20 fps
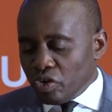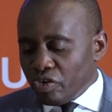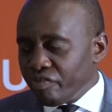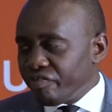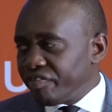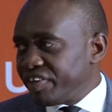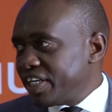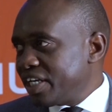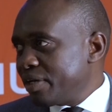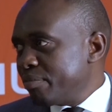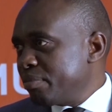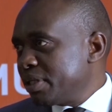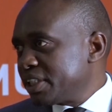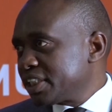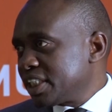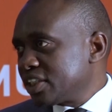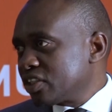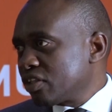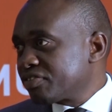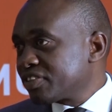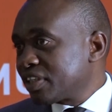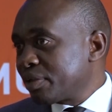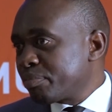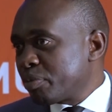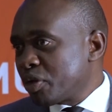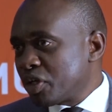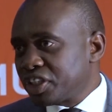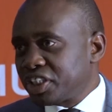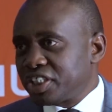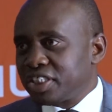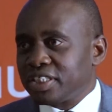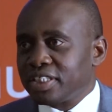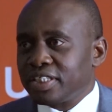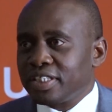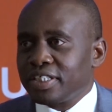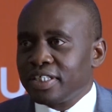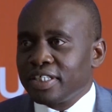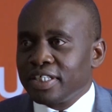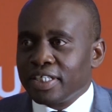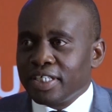convey a message of support
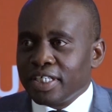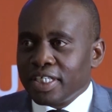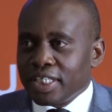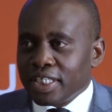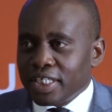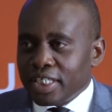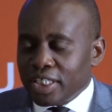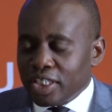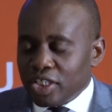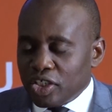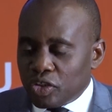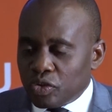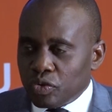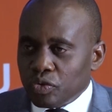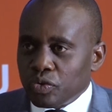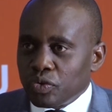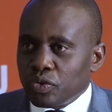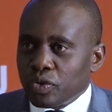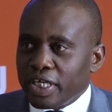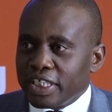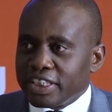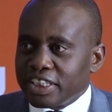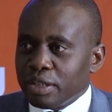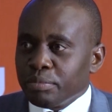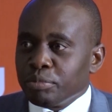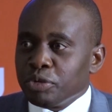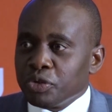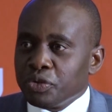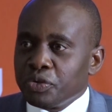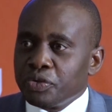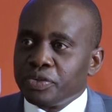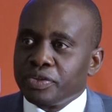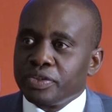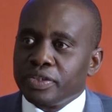to SMU.